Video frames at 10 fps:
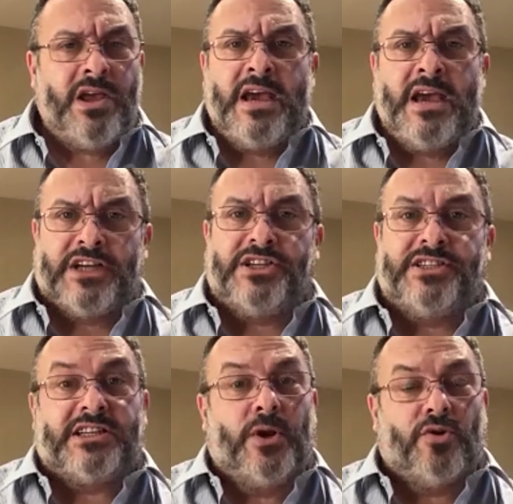And she
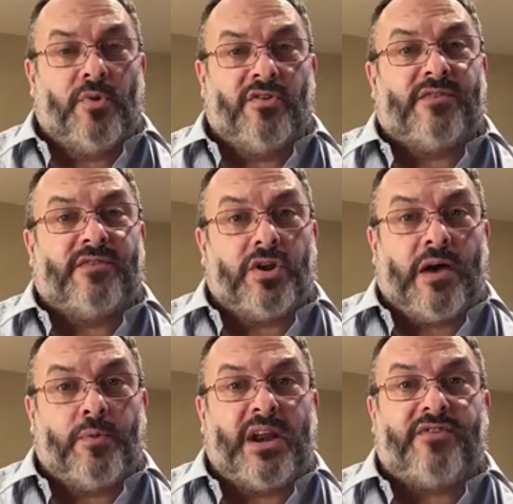said to me, look, Morris, I'm going
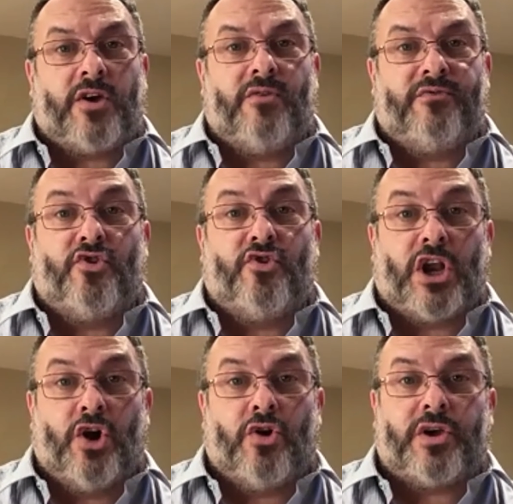to have to go at 4
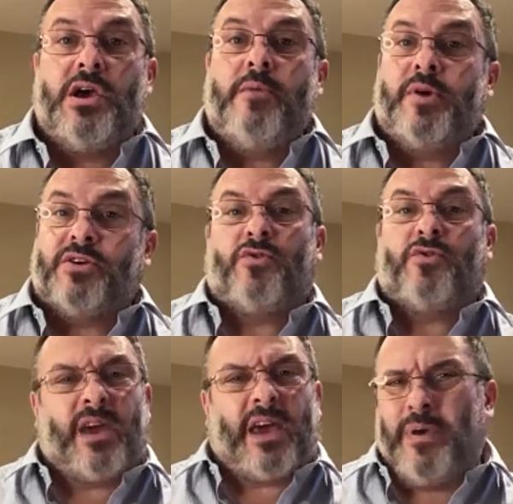o'clock because I've
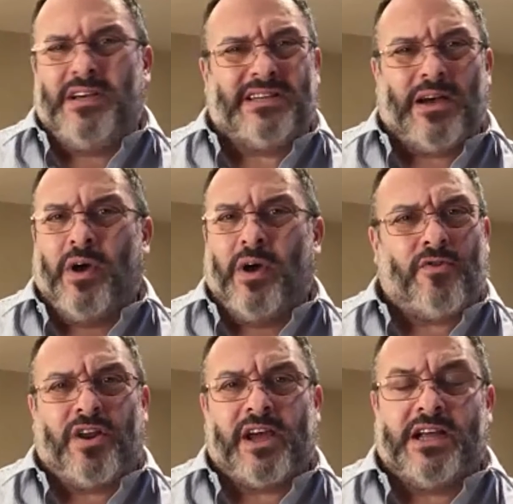got to be somewhere and I've
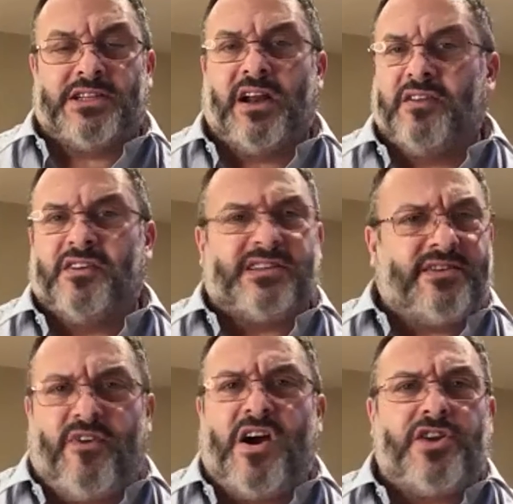got to get into London. I said,
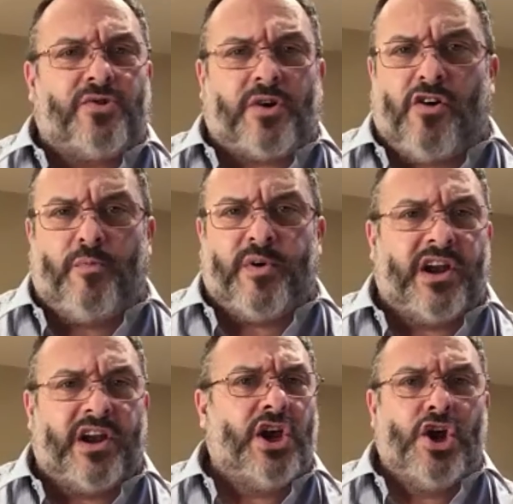fine, your car will be
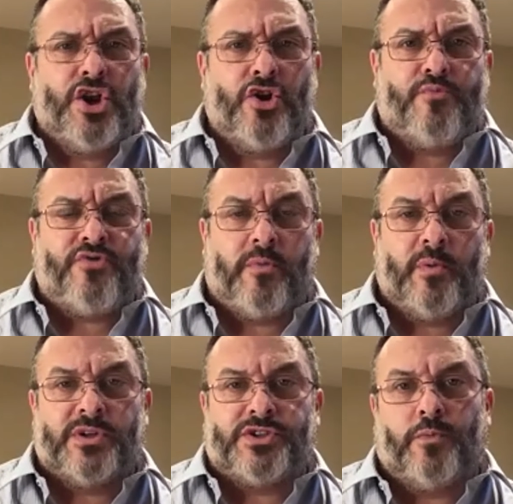ready. Not a problem
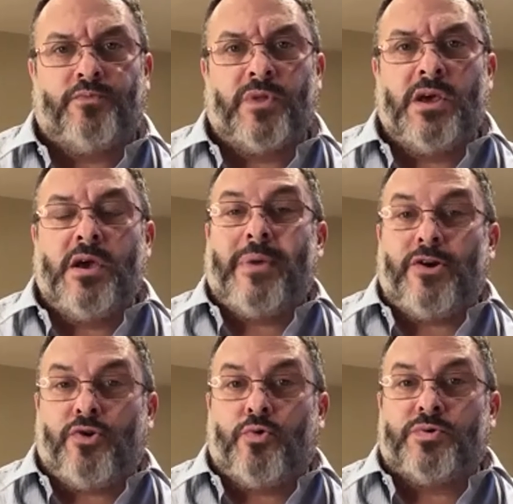at all.
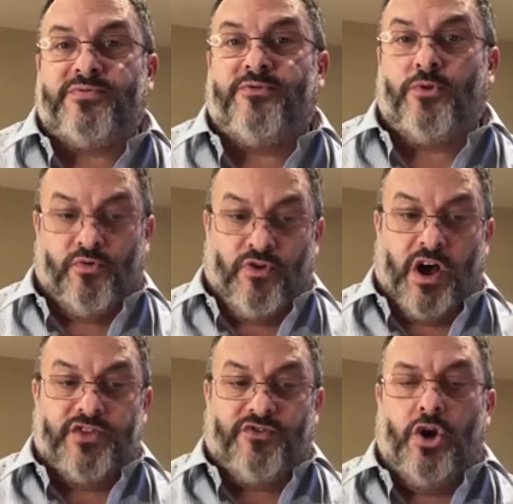About 3:45,
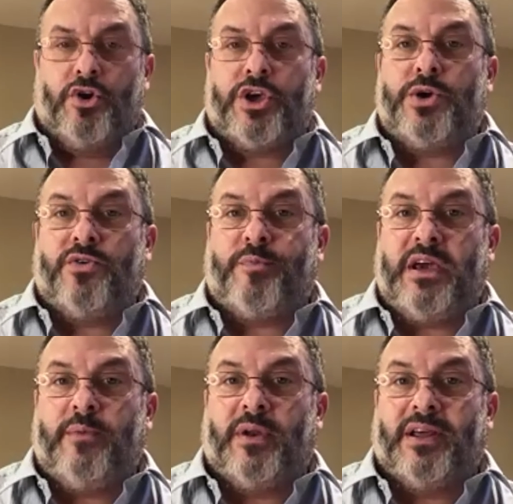rather a long queue of
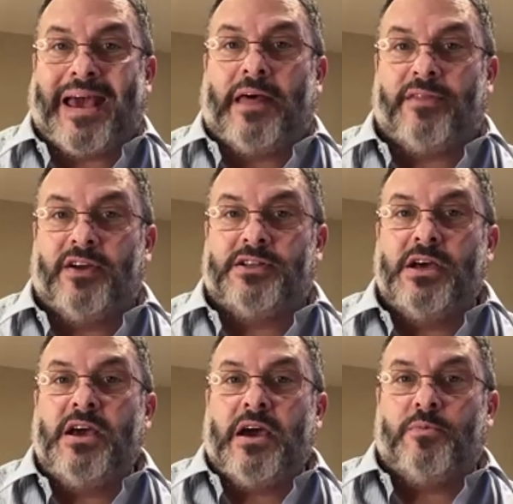people had gathered
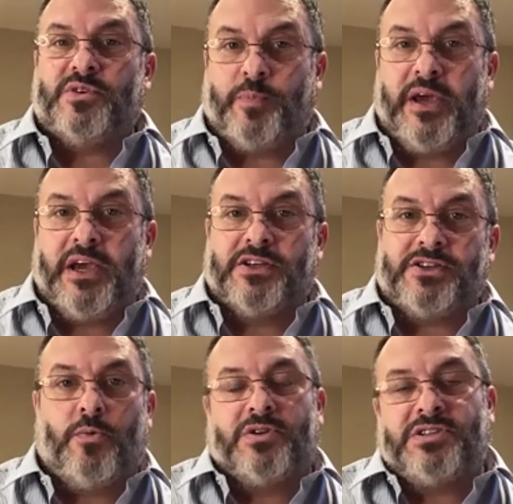and was speaking to
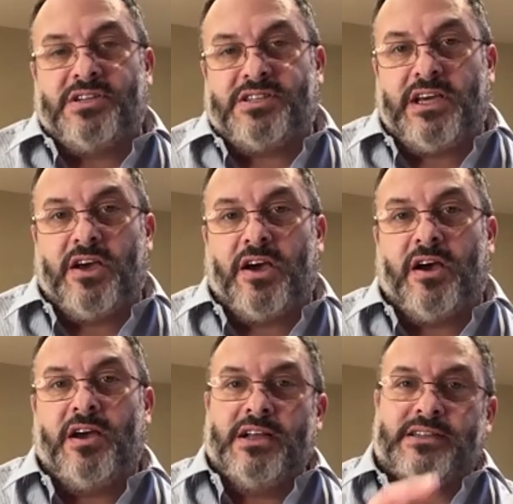her, wanted to see her,
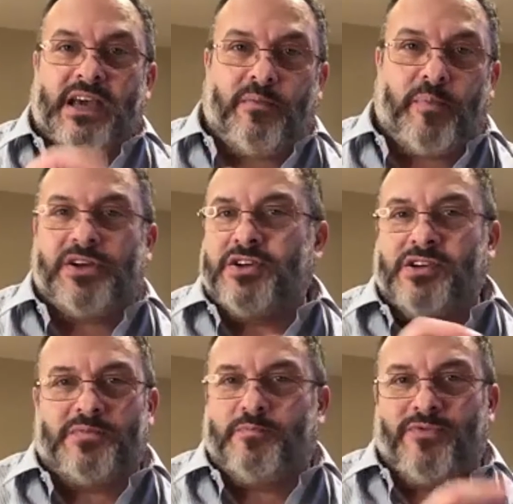take
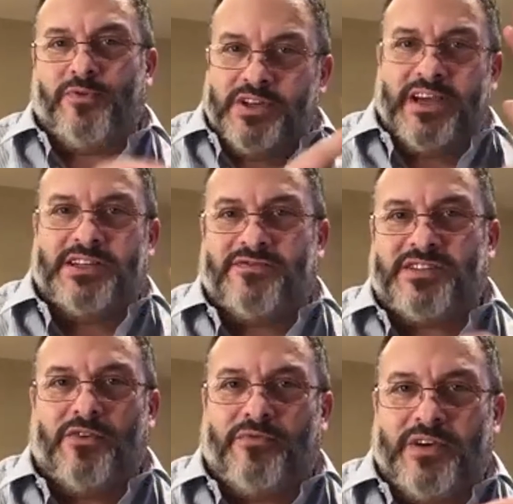pictures before the days of
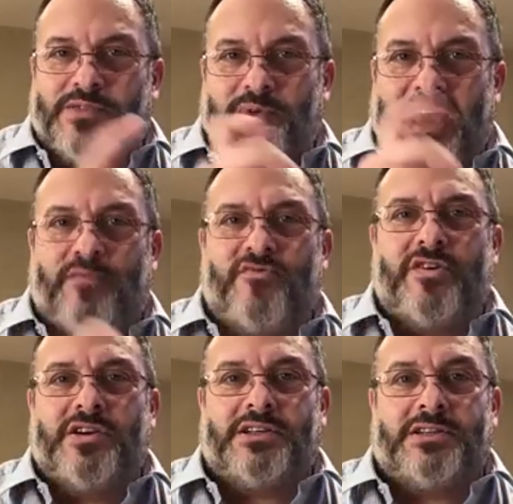selfies with
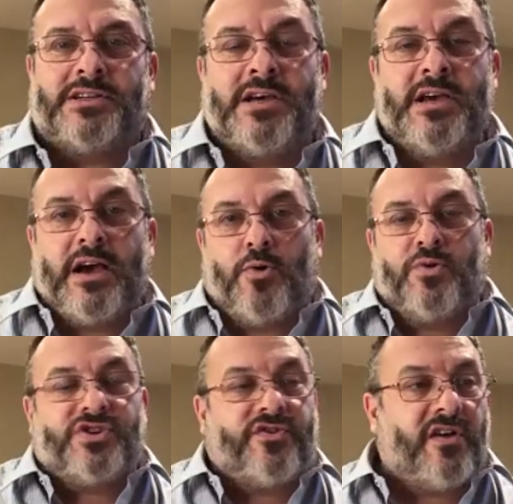cameras and
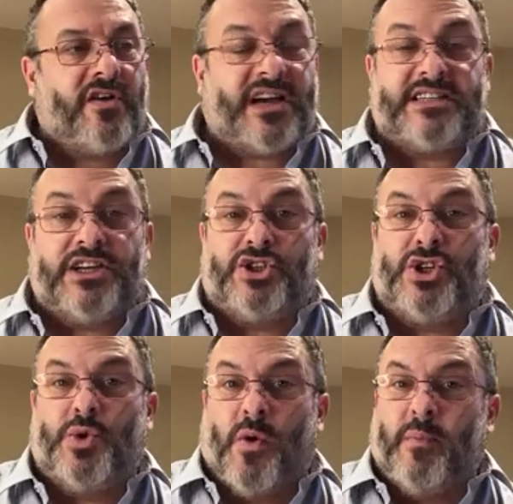autographs. I said,
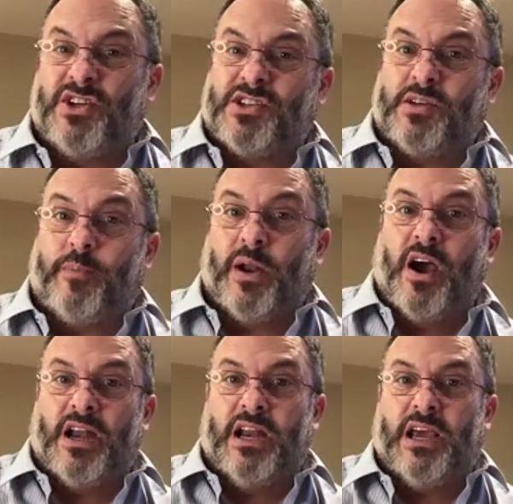do you want me just to
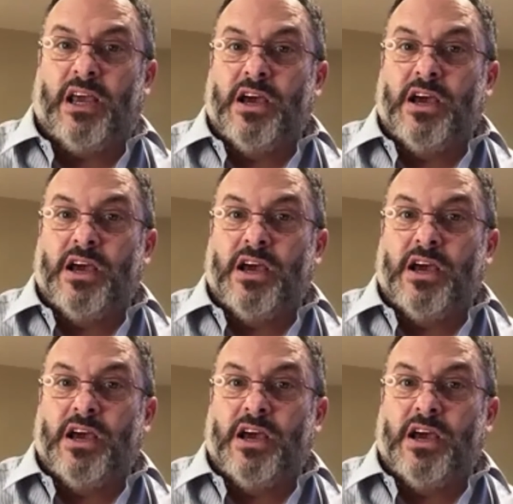politely,